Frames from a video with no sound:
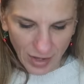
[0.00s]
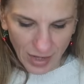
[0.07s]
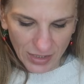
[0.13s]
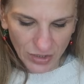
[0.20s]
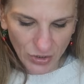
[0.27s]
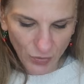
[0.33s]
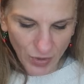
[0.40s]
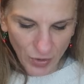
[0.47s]

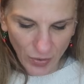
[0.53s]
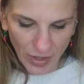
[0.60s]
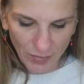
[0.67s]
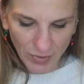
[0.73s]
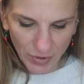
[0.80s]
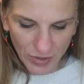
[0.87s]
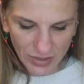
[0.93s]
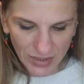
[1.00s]
It's so annoying
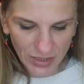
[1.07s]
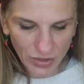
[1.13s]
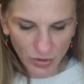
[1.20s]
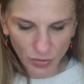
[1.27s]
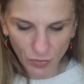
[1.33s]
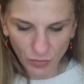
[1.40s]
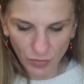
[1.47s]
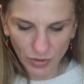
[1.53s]
because there's
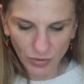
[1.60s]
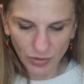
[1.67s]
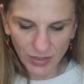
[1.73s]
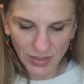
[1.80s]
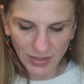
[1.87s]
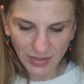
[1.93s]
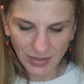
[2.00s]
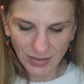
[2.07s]
no,
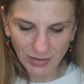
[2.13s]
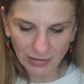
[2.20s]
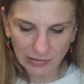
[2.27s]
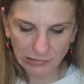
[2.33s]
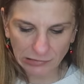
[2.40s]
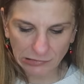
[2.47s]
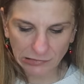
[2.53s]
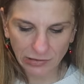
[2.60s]

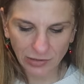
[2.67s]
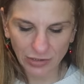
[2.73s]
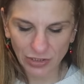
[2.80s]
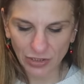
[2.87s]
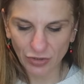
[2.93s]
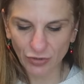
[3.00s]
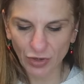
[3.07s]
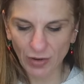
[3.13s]
I
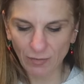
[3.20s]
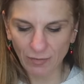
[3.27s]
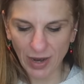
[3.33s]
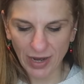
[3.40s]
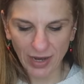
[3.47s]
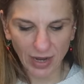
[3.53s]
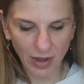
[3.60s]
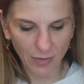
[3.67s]
just thought it
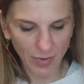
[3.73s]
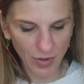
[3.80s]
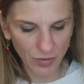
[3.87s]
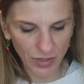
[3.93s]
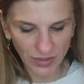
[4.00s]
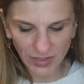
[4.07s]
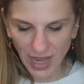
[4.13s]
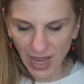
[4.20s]
might come out.
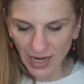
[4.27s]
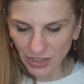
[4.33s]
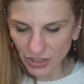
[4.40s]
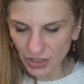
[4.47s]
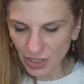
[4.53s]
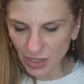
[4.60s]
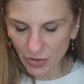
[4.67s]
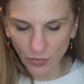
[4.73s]
There's
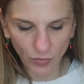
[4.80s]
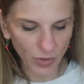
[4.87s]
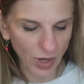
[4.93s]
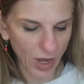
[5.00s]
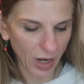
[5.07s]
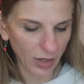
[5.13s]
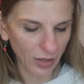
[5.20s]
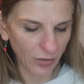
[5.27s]
actually no
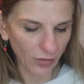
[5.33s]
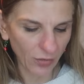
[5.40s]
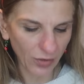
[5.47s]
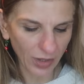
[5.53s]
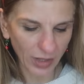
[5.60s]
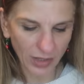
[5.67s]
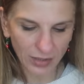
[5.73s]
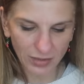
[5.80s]
colour
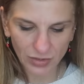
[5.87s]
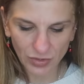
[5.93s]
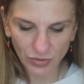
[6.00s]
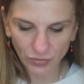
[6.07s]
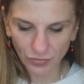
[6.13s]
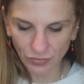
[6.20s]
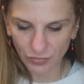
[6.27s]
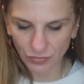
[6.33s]
on it,
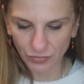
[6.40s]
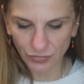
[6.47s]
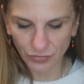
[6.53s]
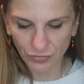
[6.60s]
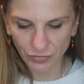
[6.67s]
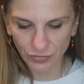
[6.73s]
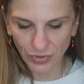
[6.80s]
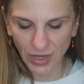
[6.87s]
so
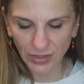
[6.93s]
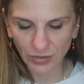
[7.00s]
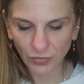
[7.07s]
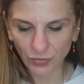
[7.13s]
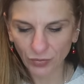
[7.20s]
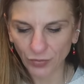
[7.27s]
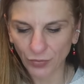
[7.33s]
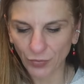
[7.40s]
I
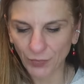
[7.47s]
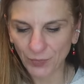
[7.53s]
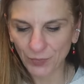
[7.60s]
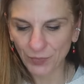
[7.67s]
don't know.